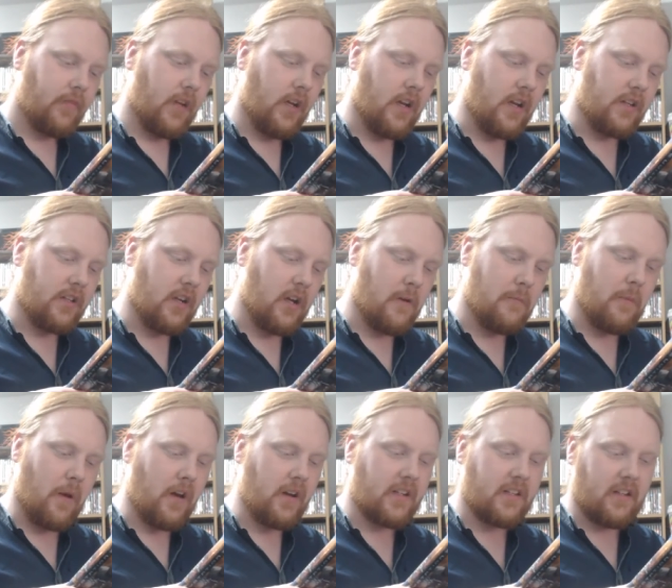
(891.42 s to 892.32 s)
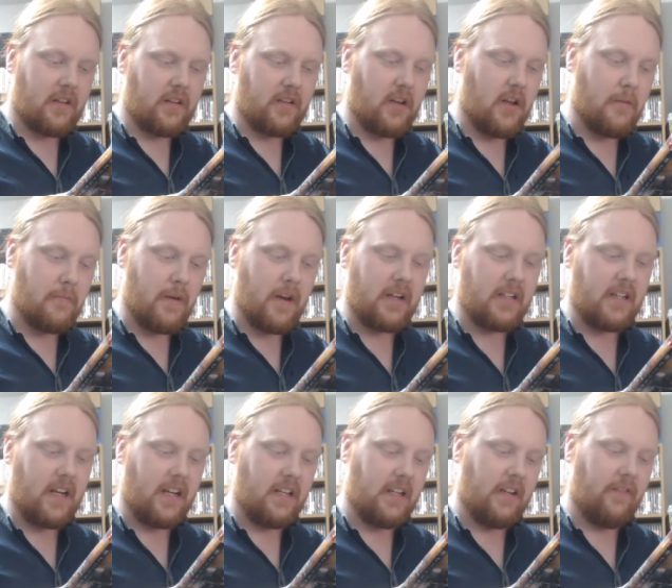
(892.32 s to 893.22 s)
Dirt bikes,
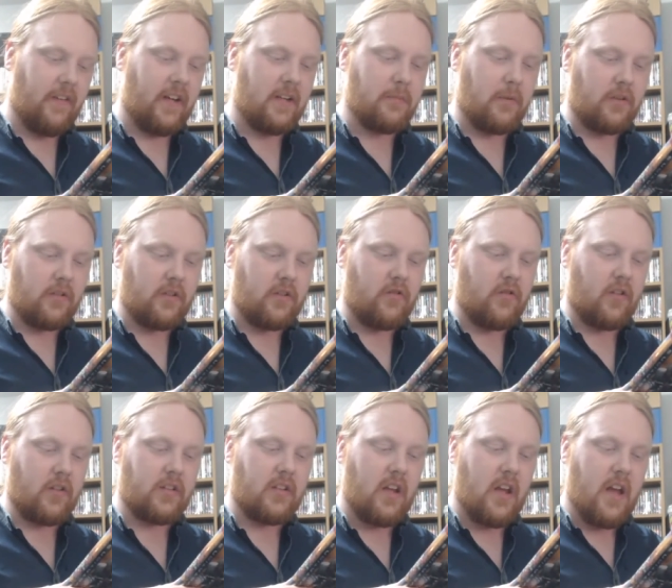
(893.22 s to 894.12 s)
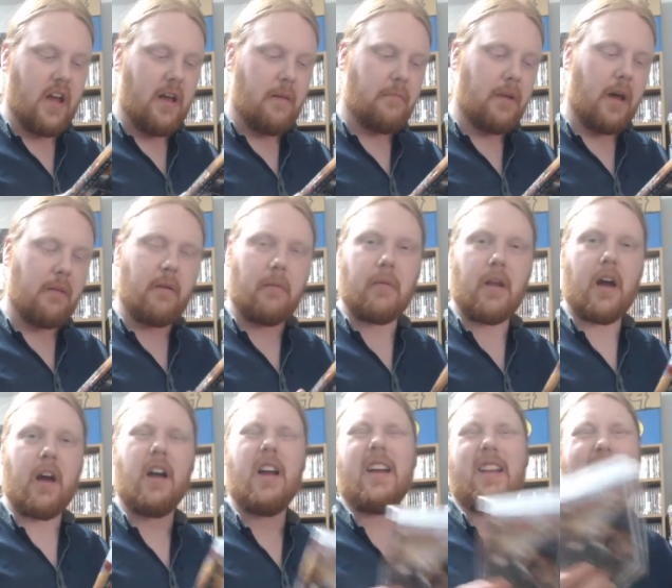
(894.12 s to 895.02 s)
ATVs, monster trucks, blah blah
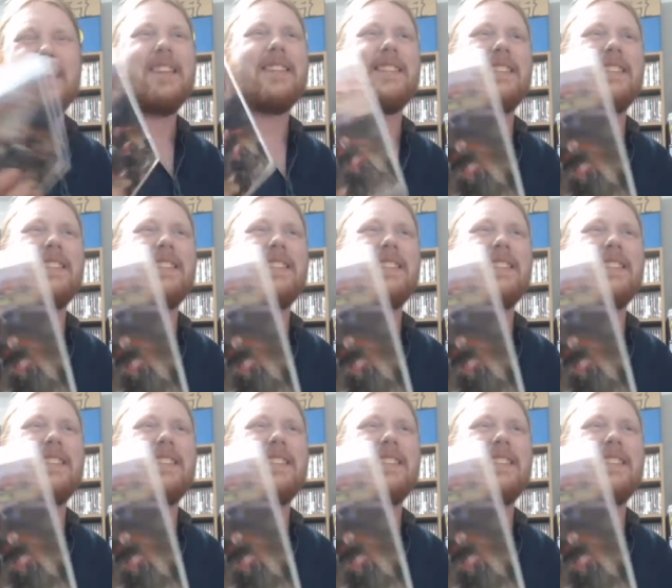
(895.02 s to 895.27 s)
blah. The